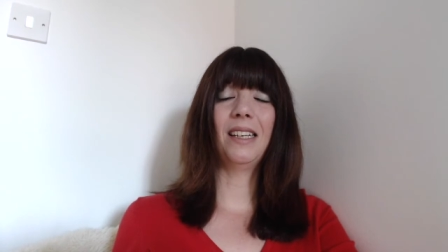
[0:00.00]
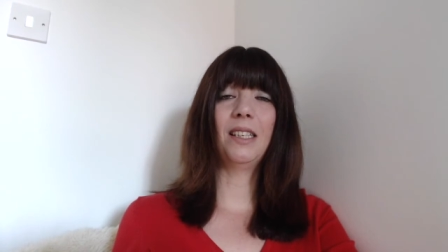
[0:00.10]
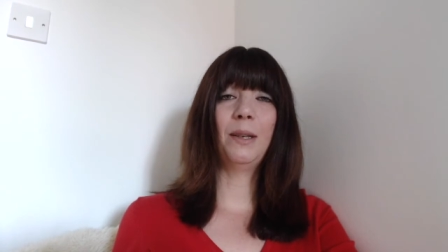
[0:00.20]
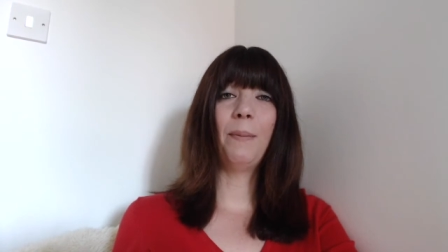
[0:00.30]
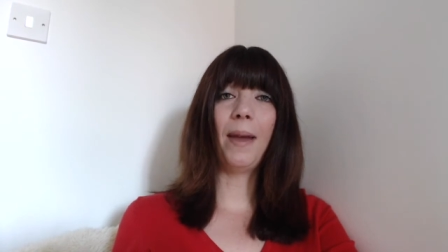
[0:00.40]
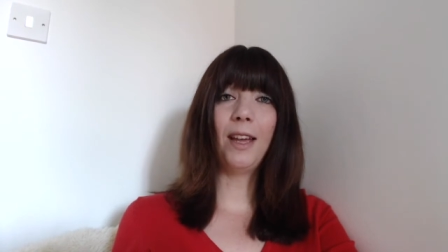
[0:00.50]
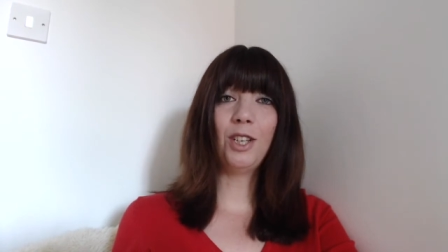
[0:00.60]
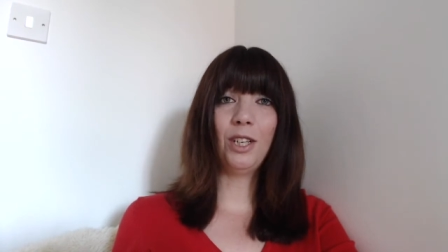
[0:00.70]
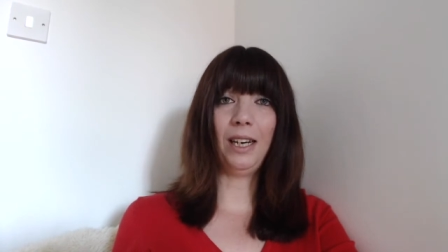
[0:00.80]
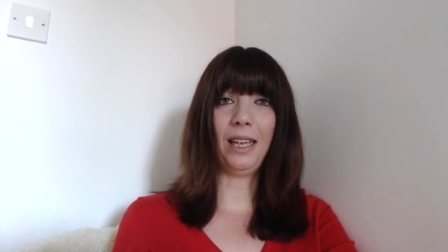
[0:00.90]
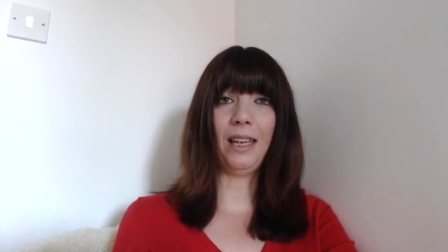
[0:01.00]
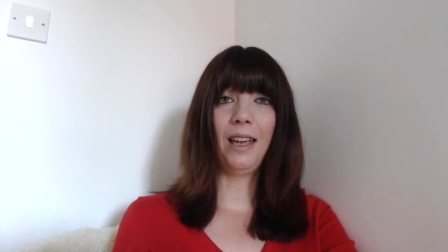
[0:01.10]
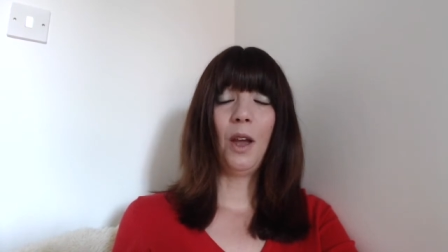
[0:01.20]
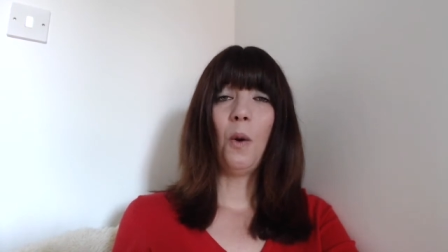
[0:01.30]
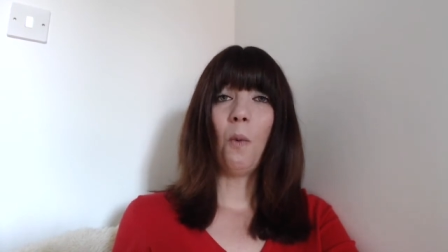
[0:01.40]

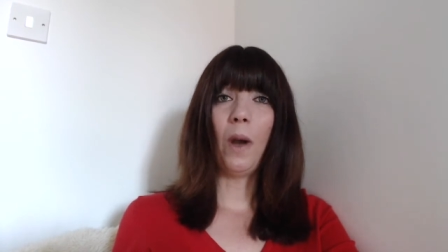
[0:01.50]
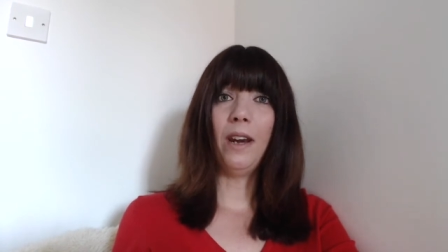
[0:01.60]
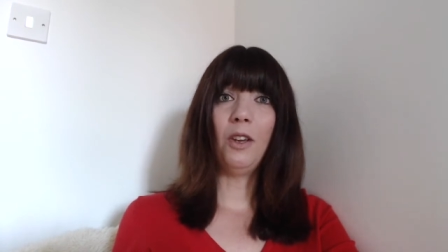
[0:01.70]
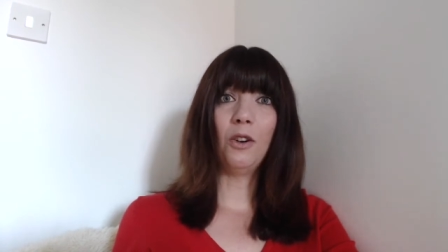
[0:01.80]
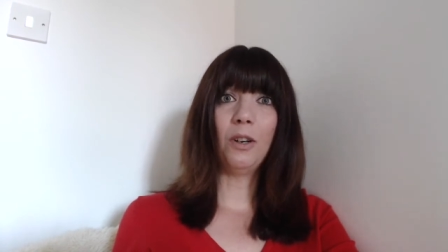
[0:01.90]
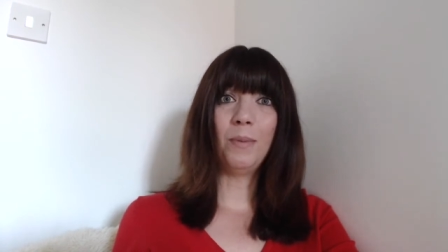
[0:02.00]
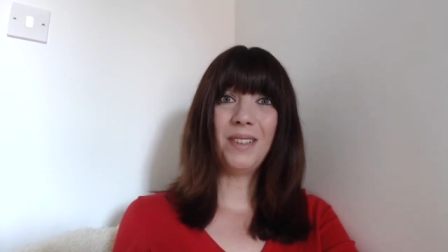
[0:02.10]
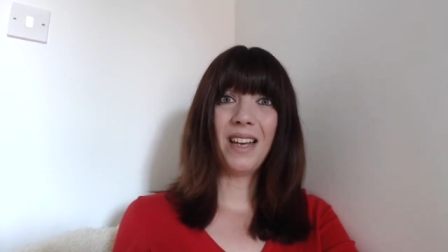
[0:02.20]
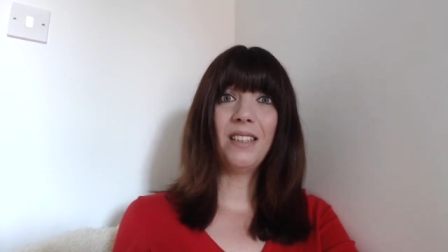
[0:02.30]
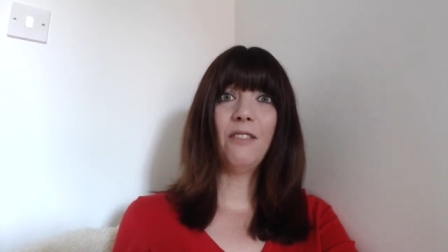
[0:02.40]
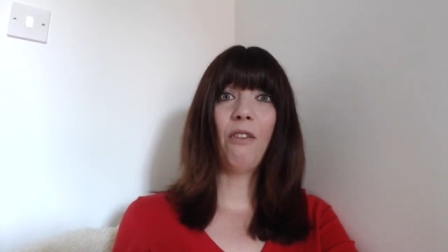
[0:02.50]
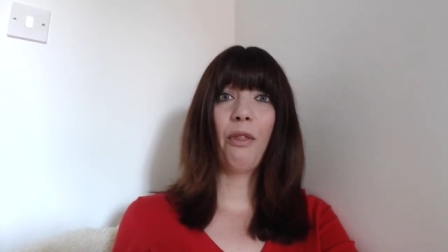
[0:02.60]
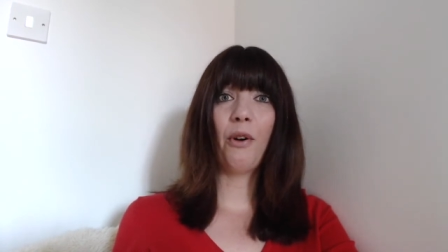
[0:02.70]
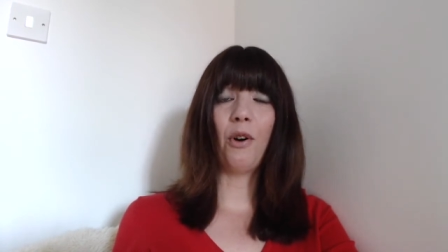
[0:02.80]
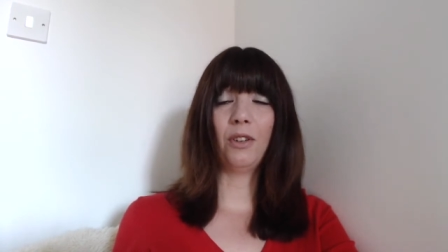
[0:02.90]
especially when your obsessive
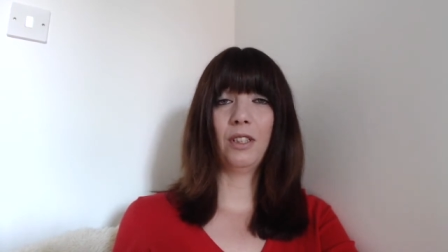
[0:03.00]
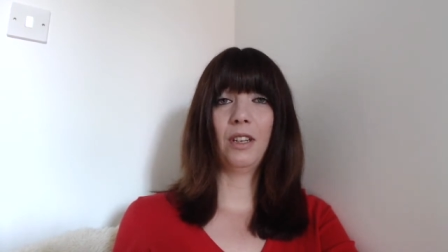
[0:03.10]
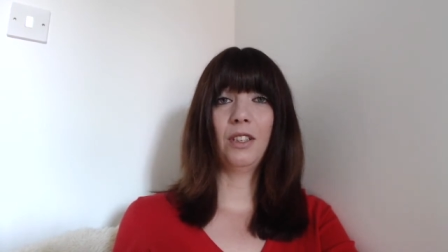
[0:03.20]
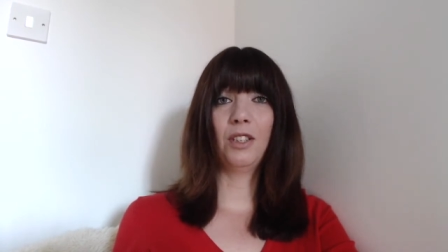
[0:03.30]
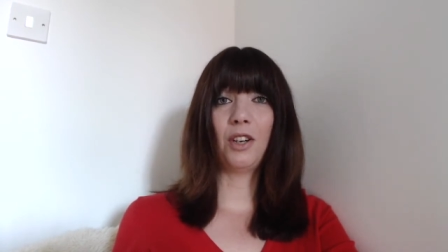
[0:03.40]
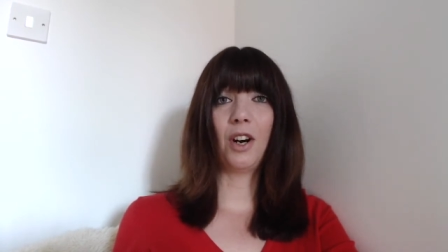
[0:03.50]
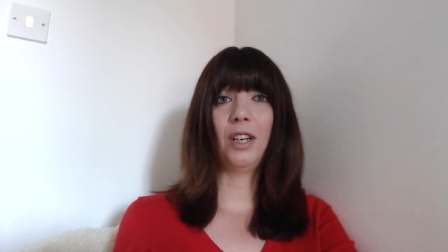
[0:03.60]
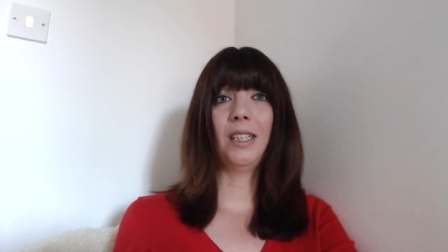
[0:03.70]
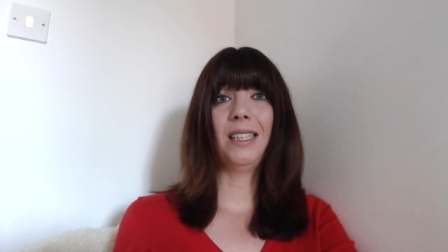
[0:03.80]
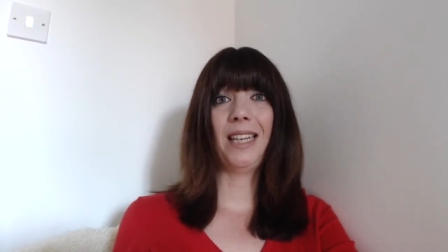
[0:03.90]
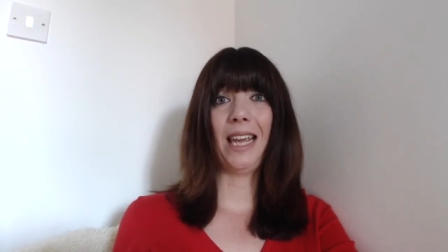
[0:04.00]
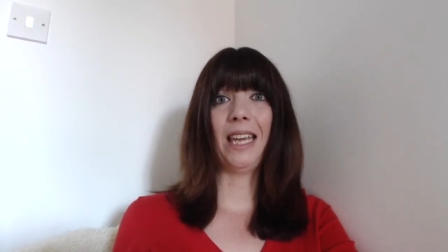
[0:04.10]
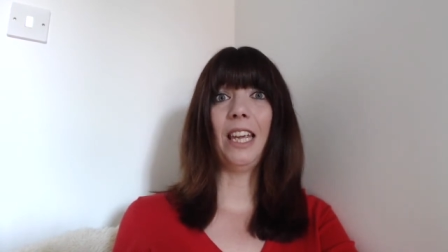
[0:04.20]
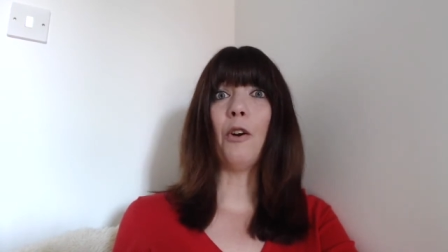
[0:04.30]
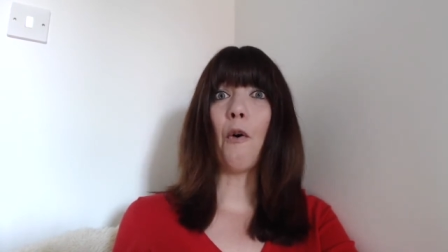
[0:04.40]
thoughts start
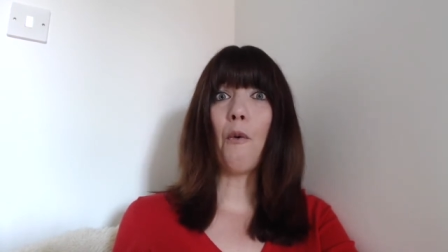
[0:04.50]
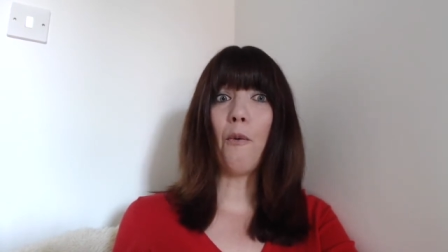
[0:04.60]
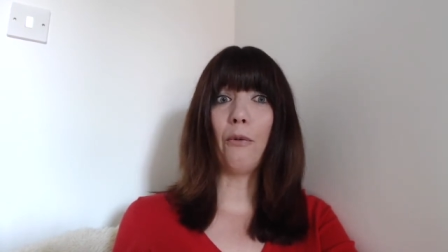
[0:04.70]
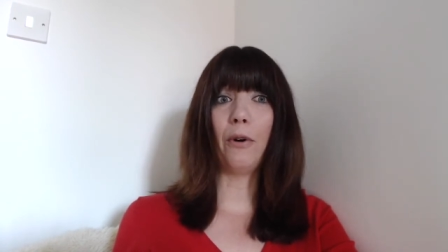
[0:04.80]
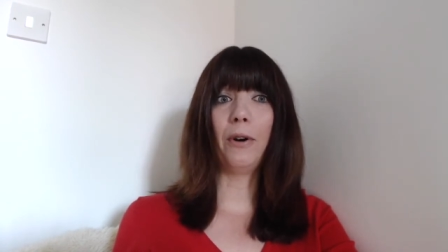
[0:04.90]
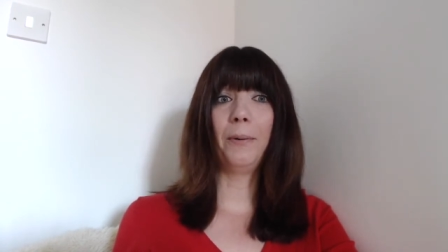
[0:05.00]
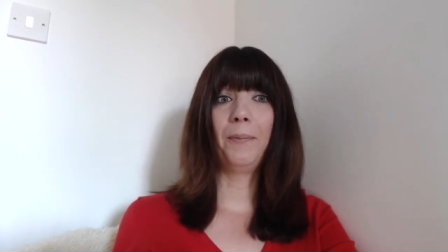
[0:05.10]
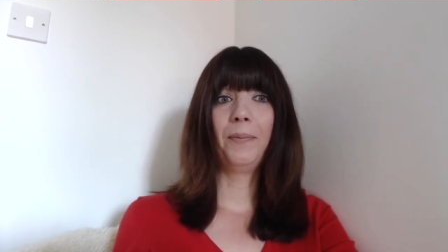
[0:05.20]
taking over.